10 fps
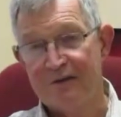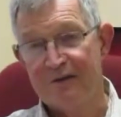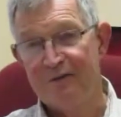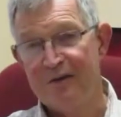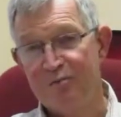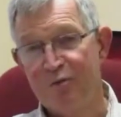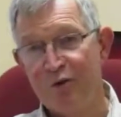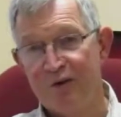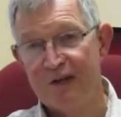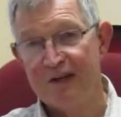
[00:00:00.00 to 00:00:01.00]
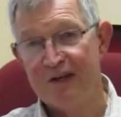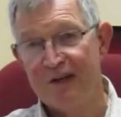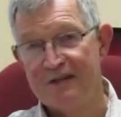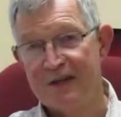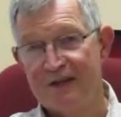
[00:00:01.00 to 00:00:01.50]
The very important thing
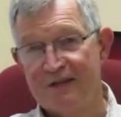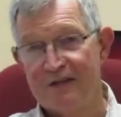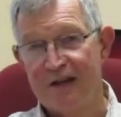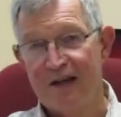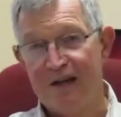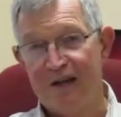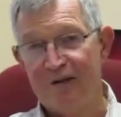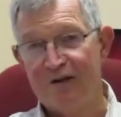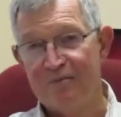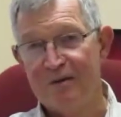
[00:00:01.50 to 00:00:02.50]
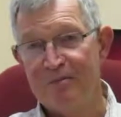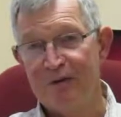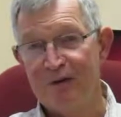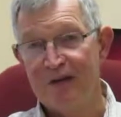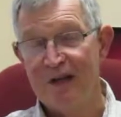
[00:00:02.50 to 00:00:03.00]
is that a lot of
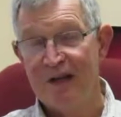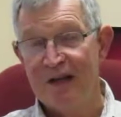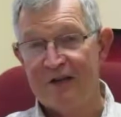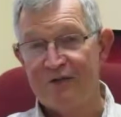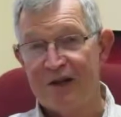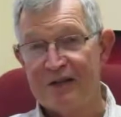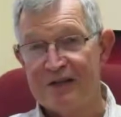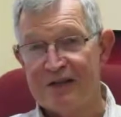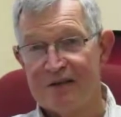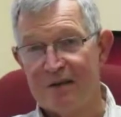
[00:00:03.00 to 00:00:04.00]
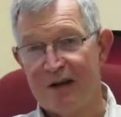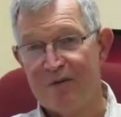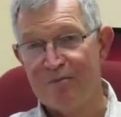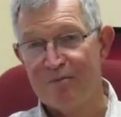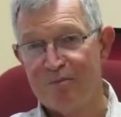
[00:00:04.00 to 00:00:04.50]
people try and
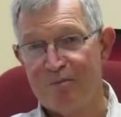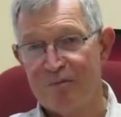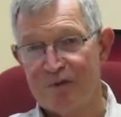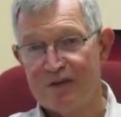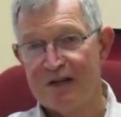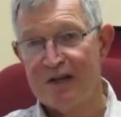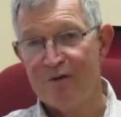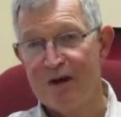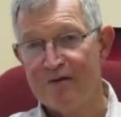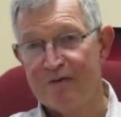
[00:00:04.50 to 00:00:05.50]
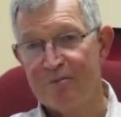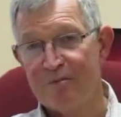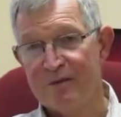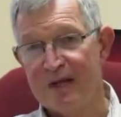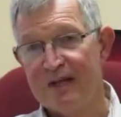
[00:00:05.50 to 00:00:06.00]
stay away from
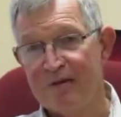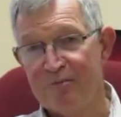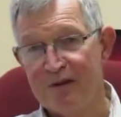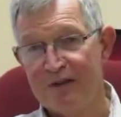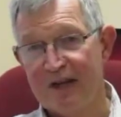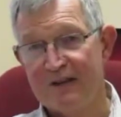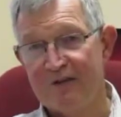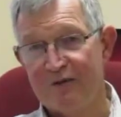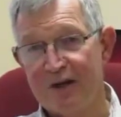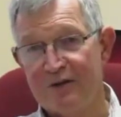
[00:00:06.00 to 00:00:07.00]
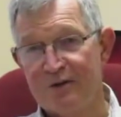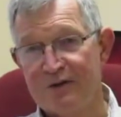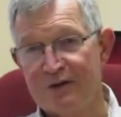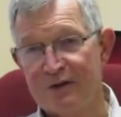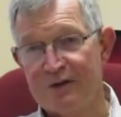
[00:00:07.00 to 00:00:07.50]
taking prophylactic drugs, because
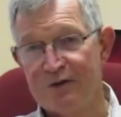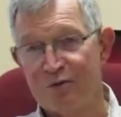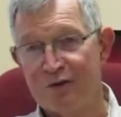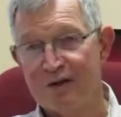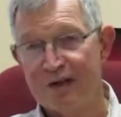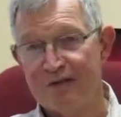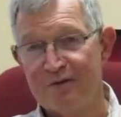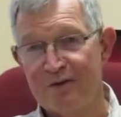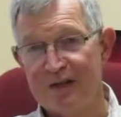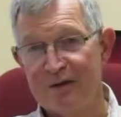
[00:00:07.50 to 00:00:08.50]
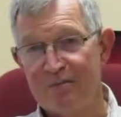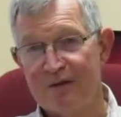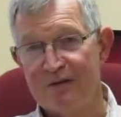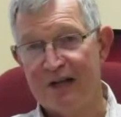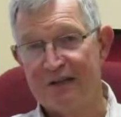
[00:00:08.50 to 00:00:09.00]
there's a story that if you take
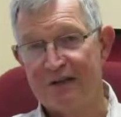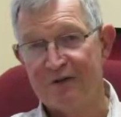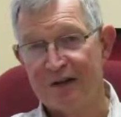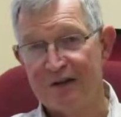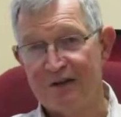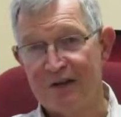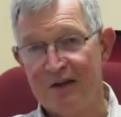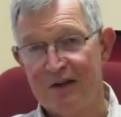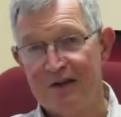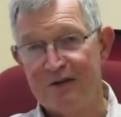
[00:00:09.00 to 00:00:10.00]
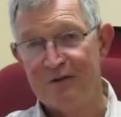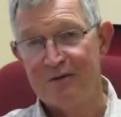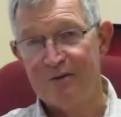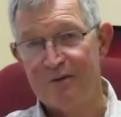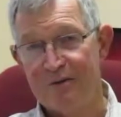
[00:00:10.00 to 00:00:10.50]
prophylactic drugs, then
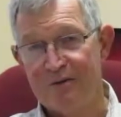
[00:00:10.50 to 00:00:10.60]
you